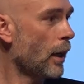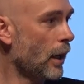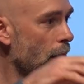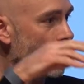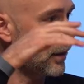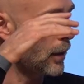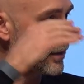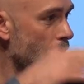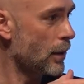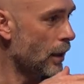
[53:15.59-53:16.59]
at a
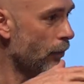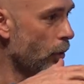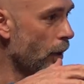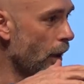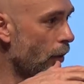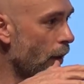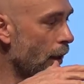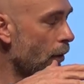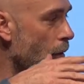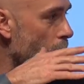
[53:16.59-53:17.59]
city level that are
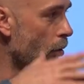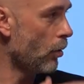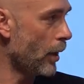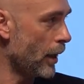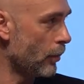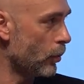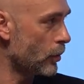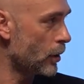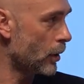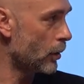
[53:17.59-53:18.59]
then not able
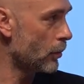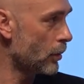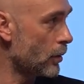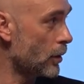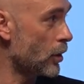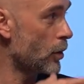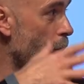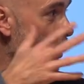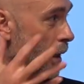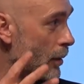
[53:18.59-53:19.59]
to
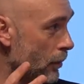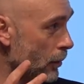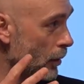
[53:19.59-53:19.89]
spread